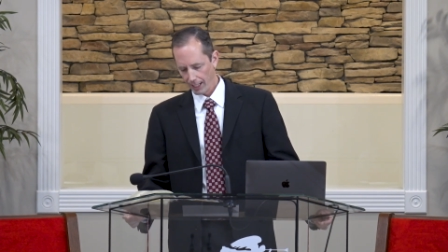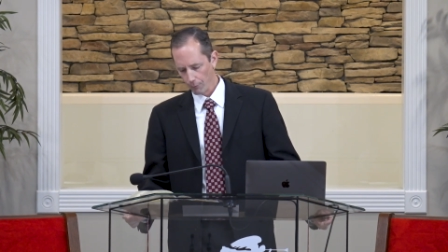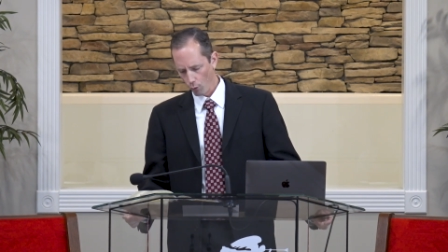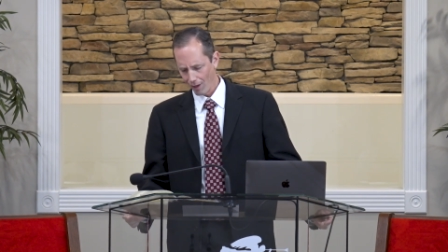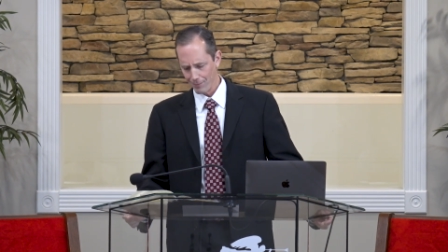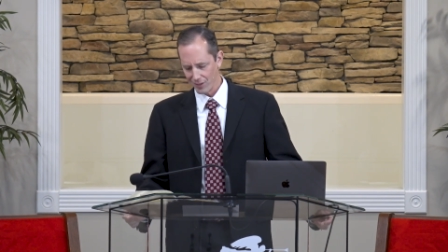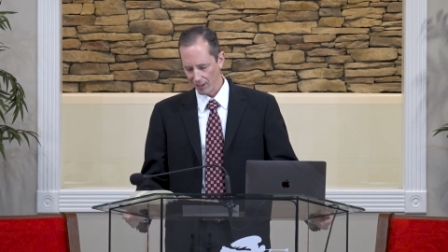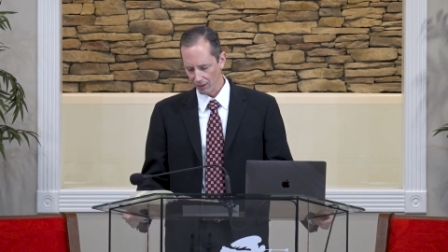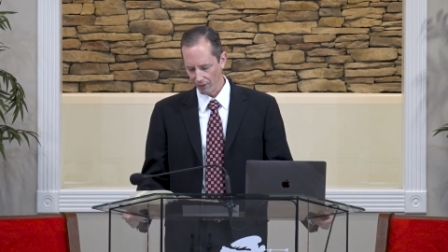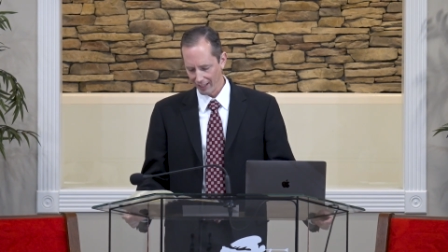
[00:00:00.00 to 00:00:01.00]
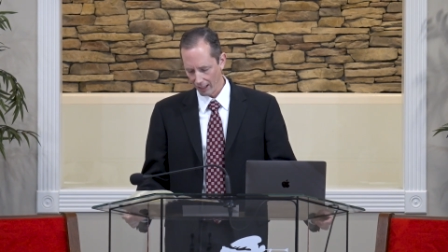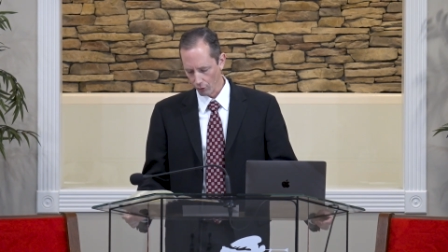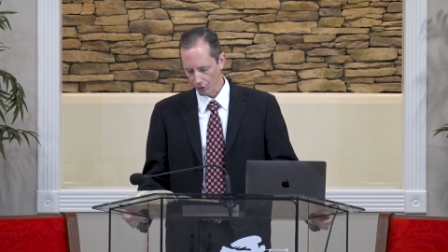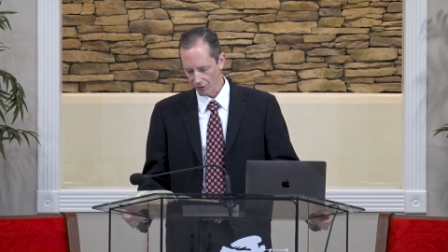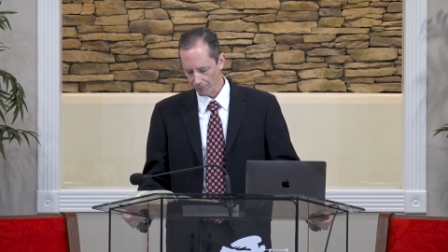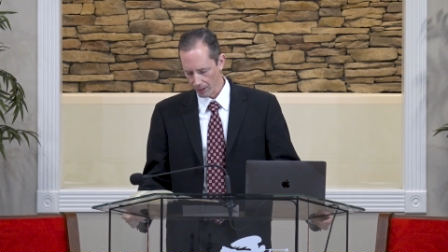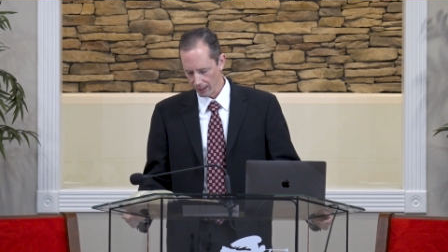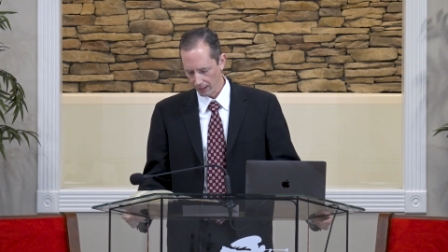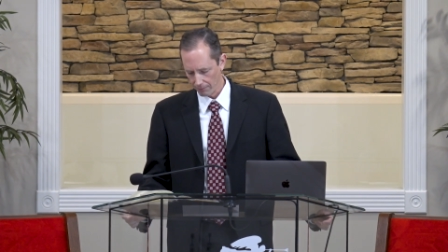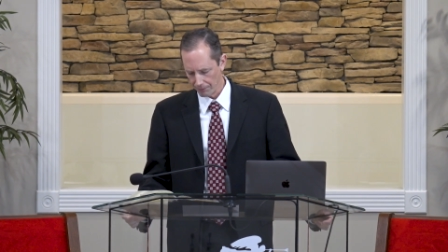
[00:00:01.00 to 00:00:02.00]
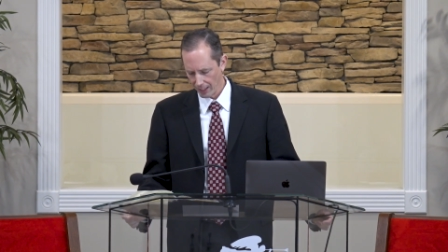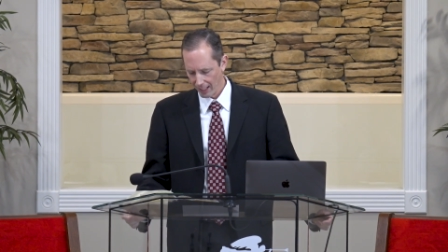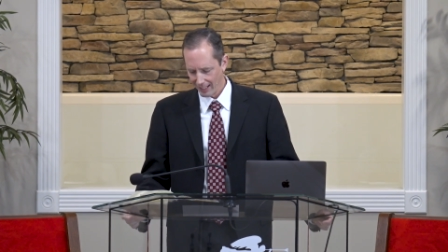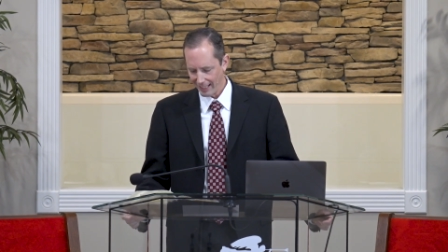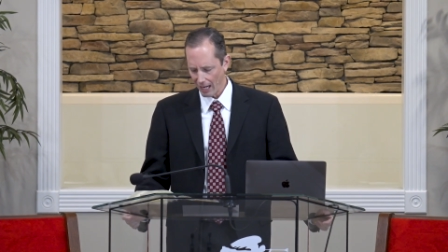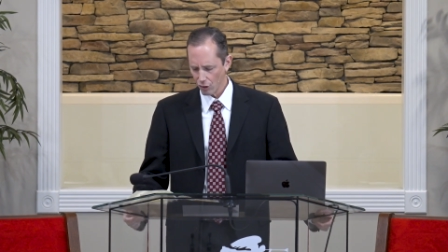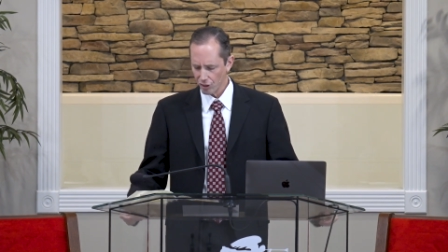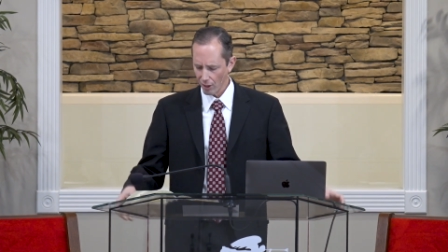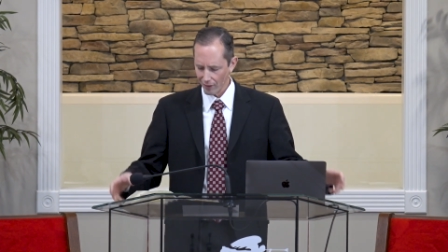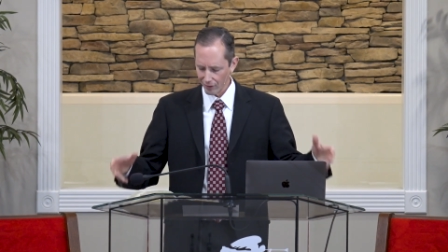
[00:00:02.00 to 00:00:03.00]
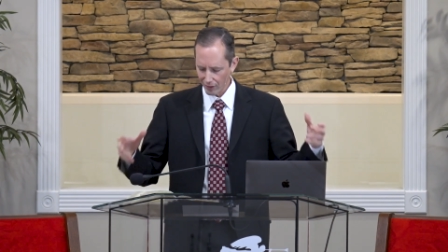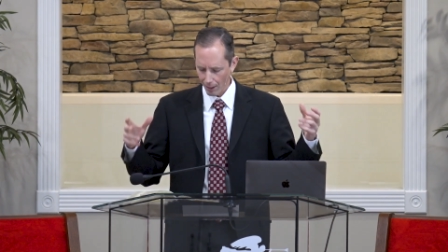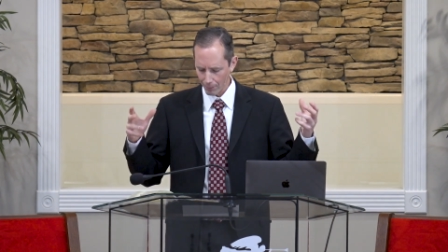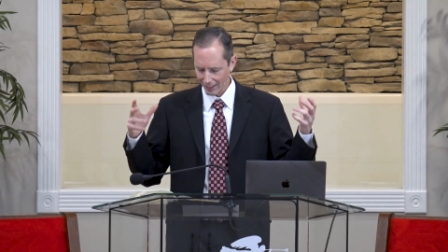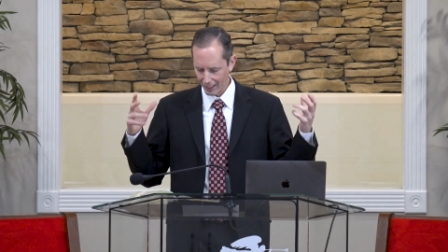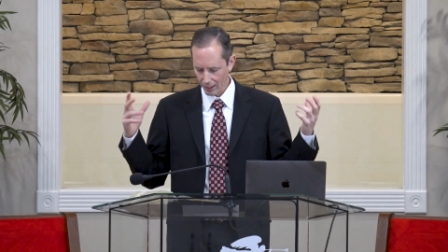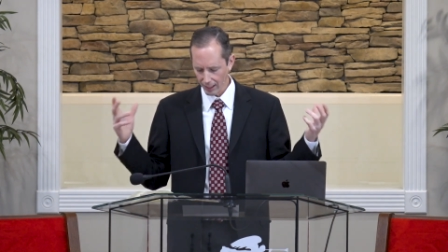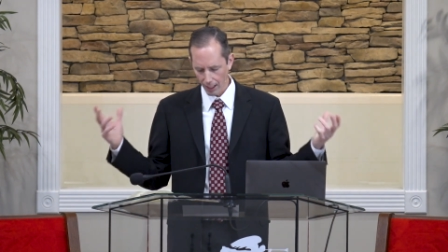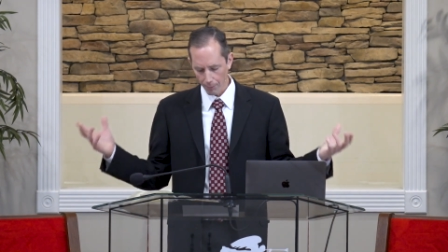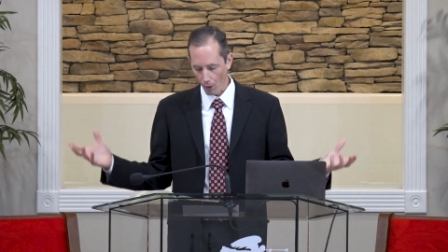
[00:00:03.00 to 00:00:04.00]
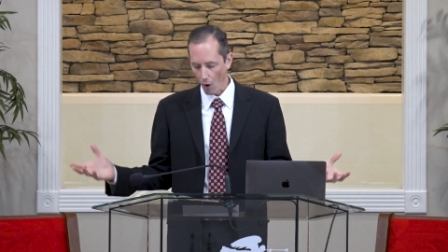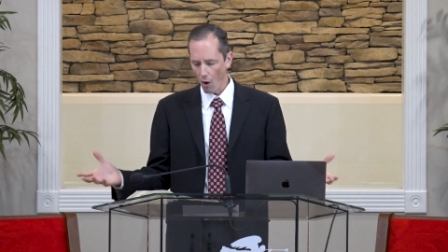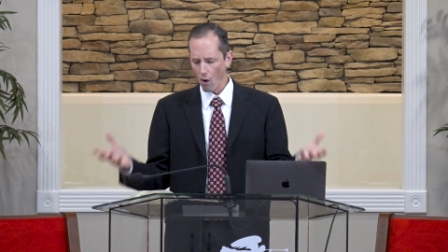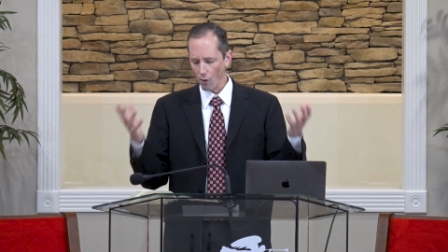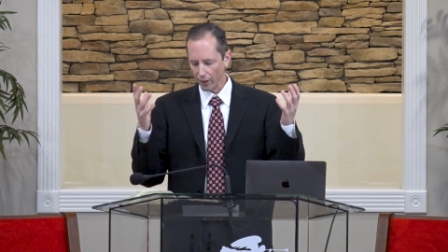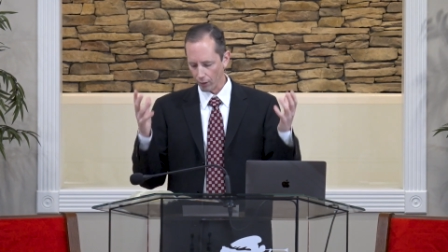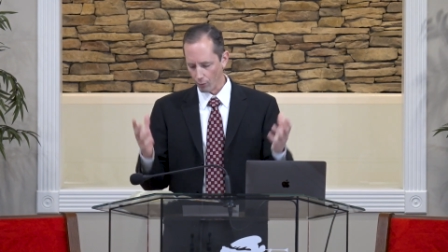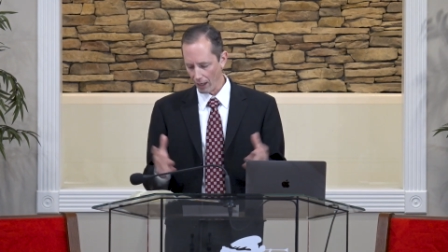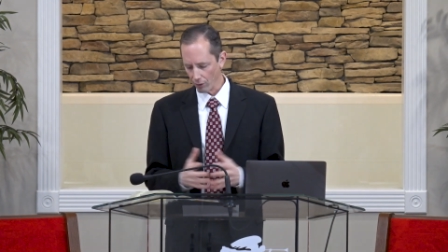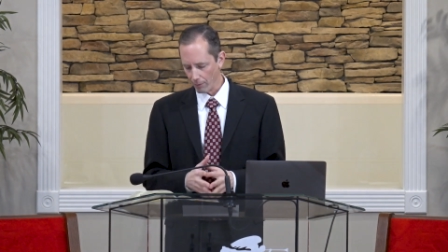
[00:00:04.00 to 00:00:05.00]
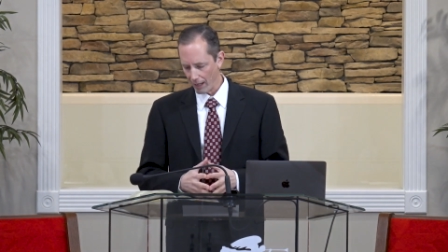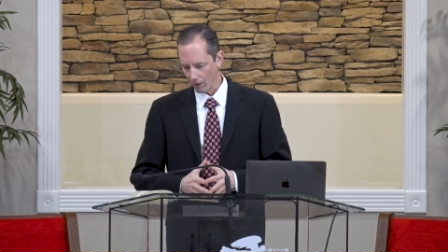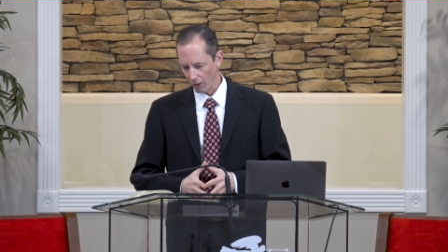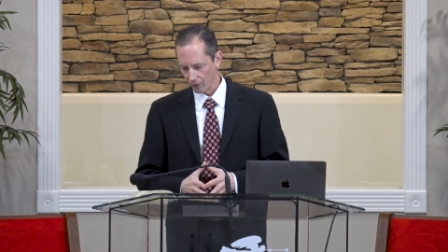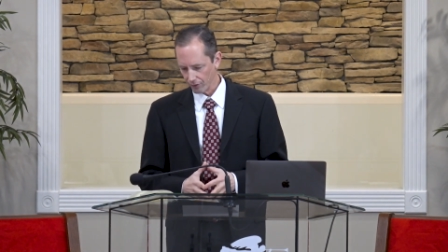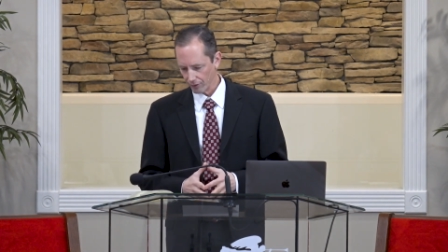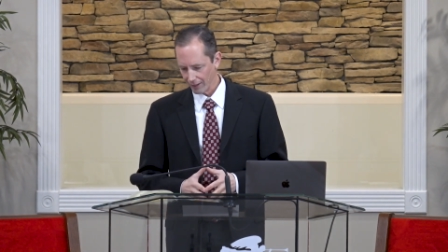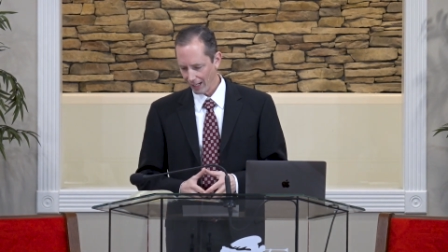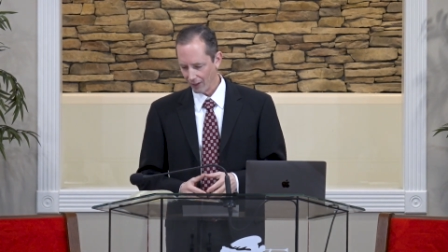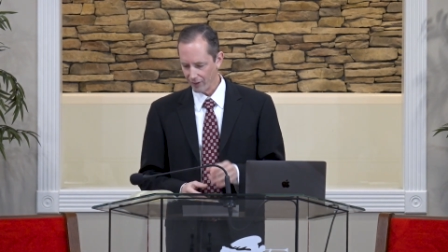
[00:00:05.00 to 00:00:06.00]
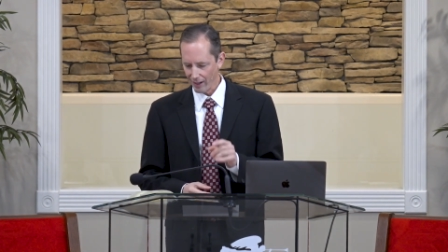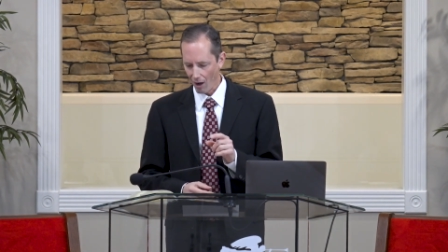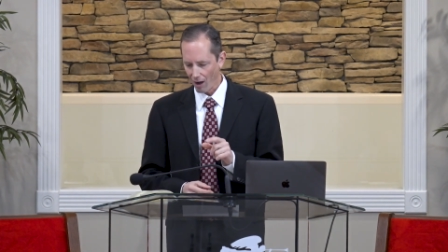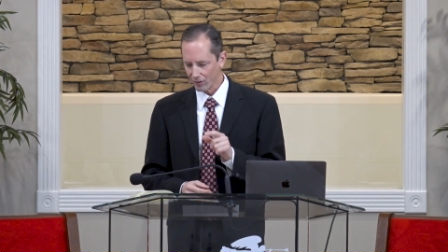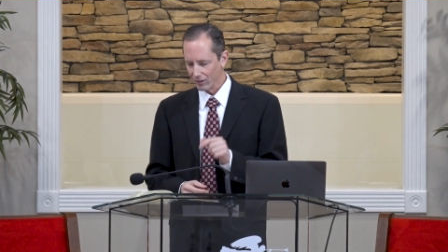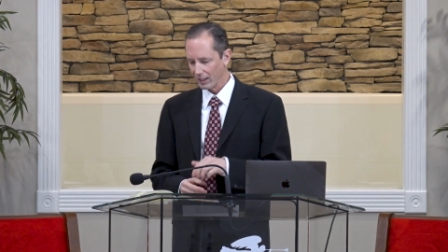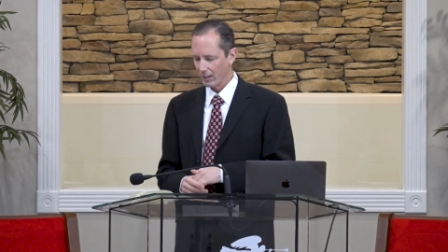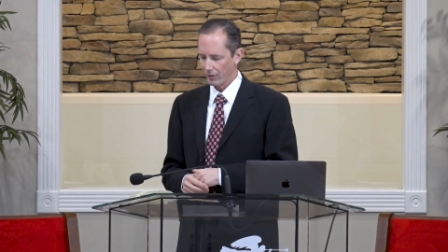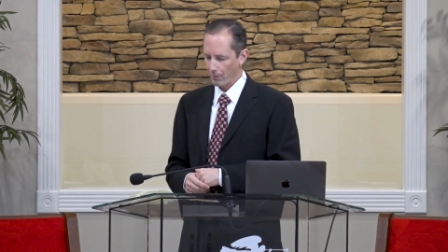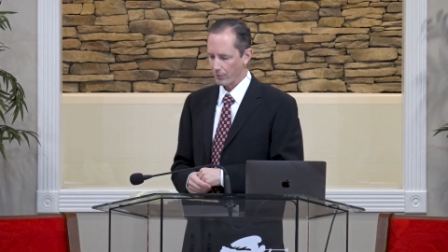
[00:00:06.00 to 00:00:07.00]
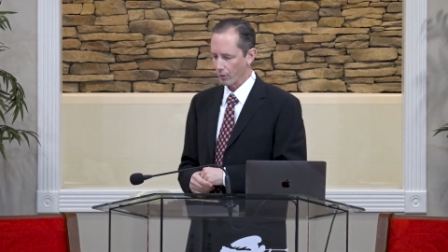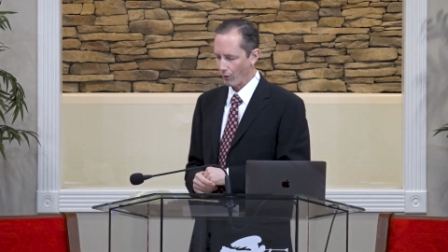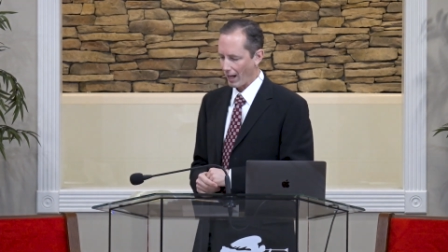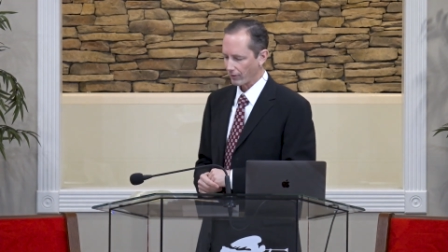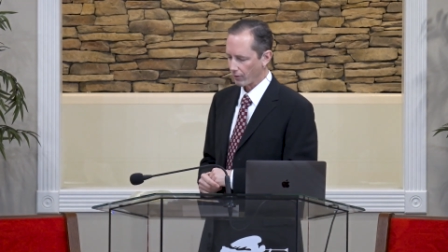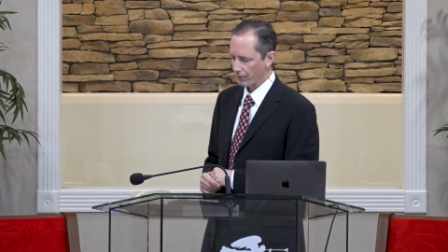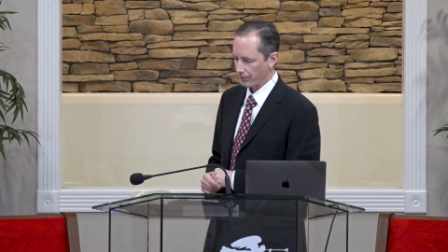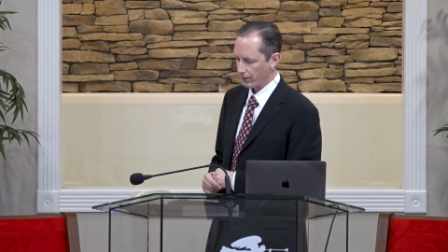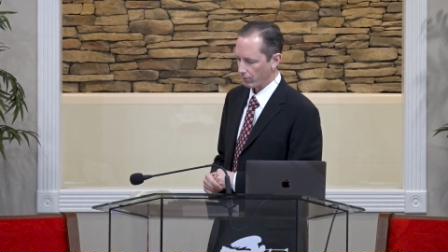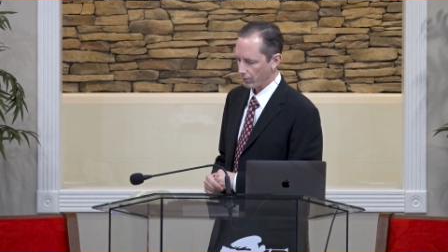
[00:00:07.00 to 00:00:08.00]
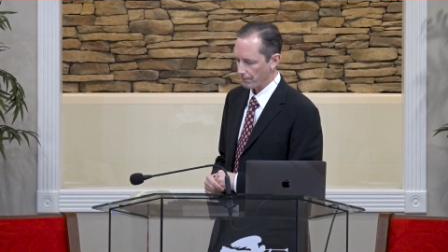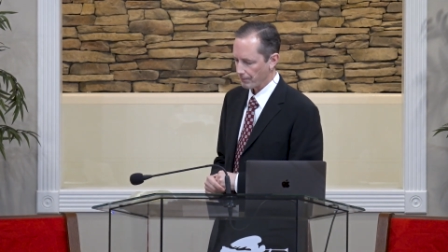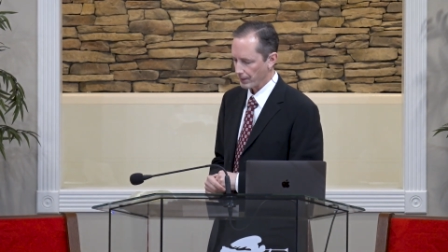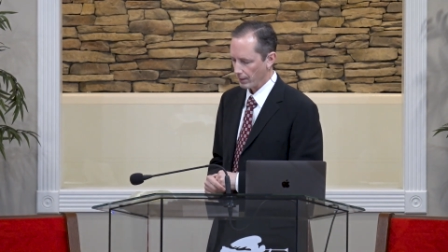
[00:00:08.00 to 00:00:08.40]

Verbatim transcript: And Moab said unto the elders of Midian, now shall this company lick up all that are round about us, as the ox licketh up the grass of the field.